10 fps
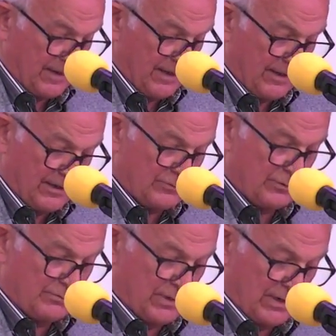This
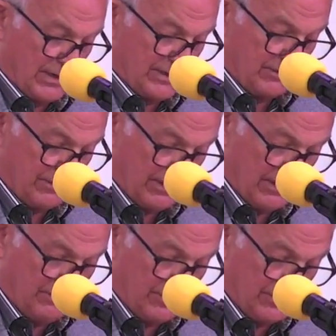would mark the very
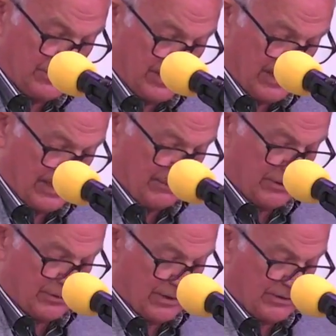first time a
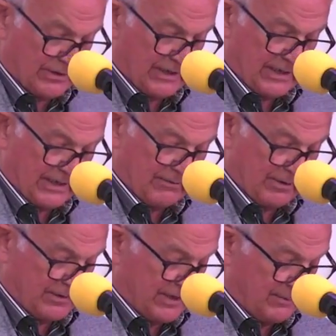trustee had ever
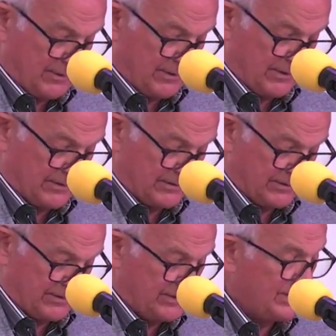attempted this.
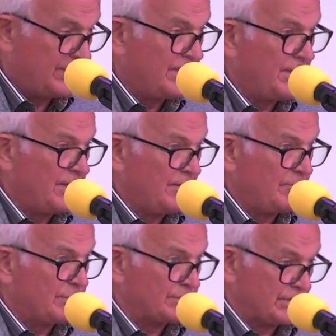
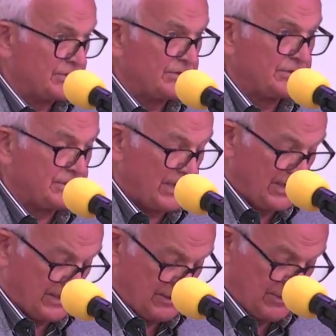Positions
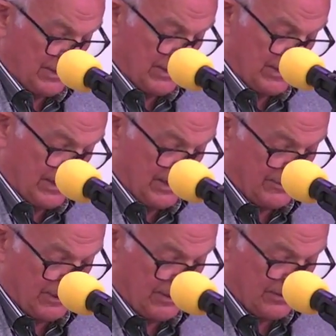on the American
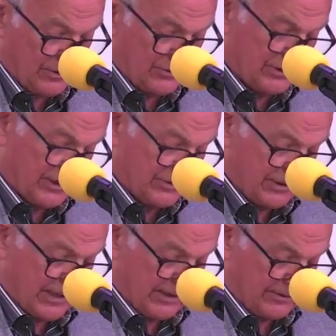Hospital Association
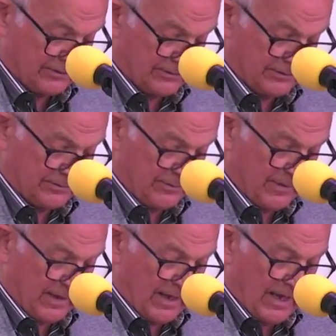councils
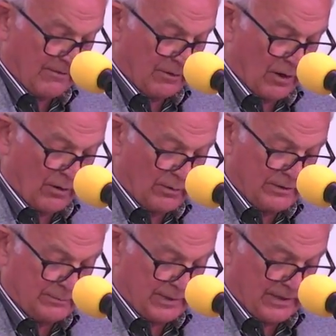have
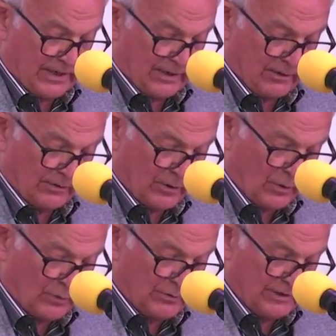always been held
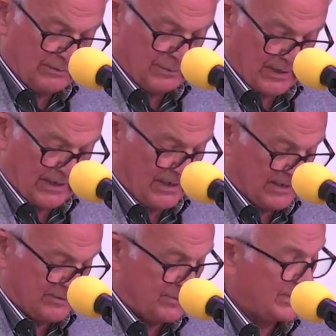only by
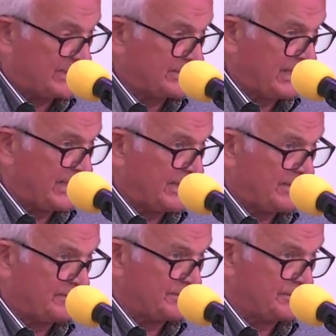hospital
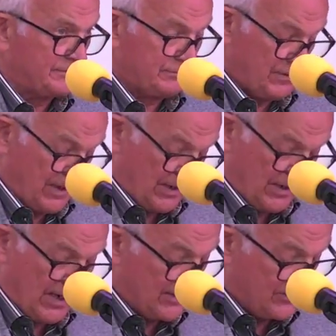executives, not